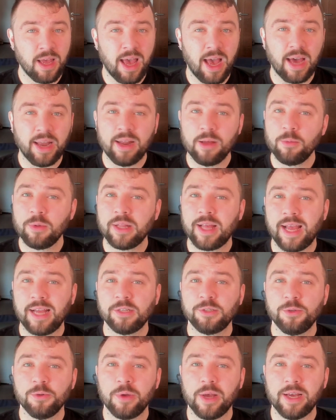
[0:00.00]
And I will catch
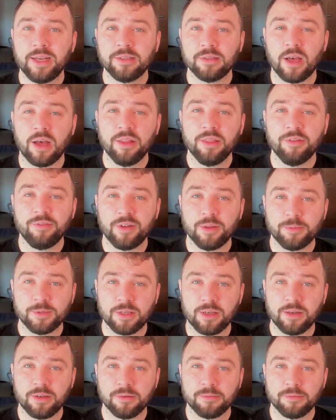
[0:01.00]
you guys on the flip side.